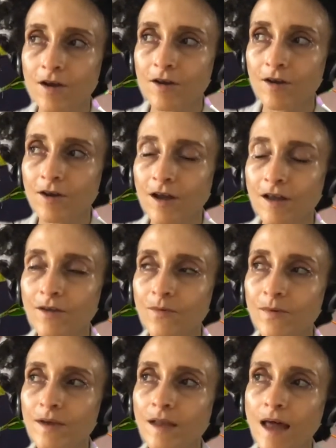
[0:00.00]
not that
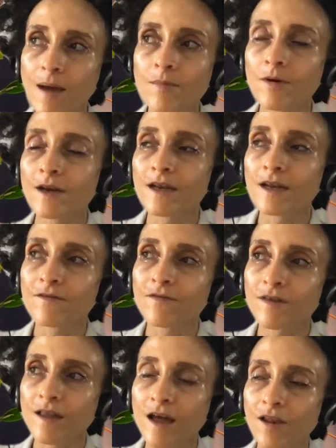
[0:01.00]
we collaborated
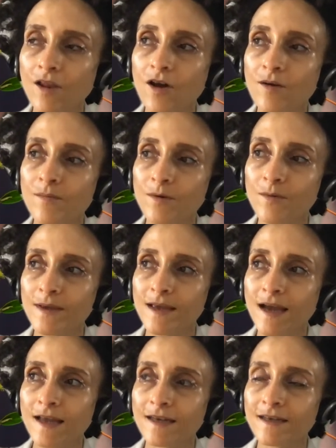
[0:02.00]
for that long, but we
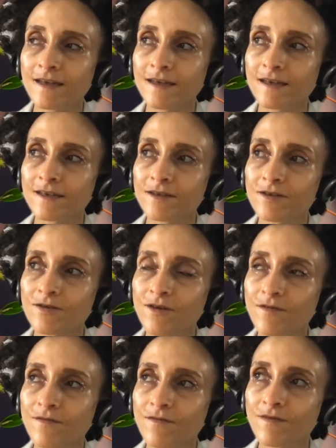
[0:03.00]
had sort
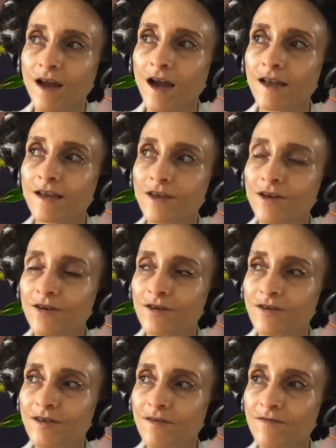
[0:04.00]
of 9
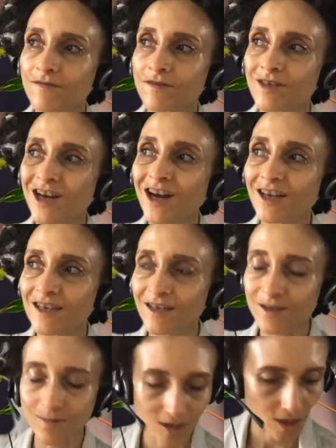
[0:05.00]
years of talking
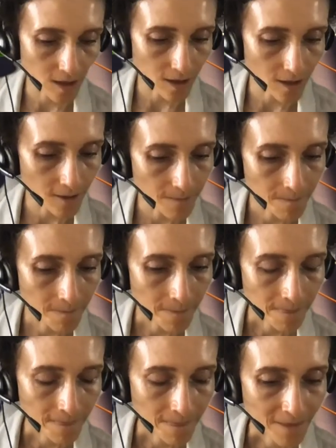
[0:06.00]
to each other.
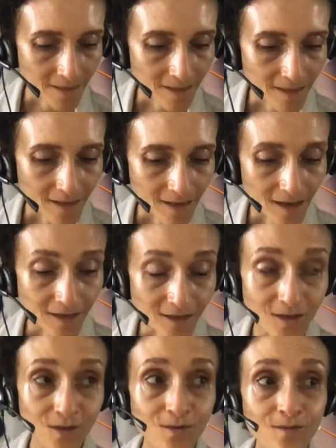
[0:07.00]
And
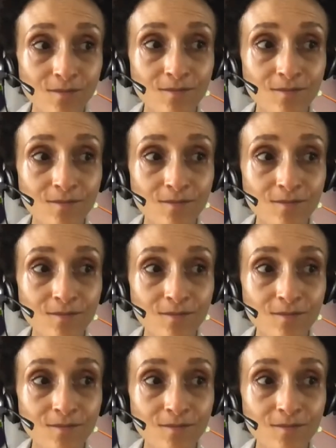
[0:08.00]
so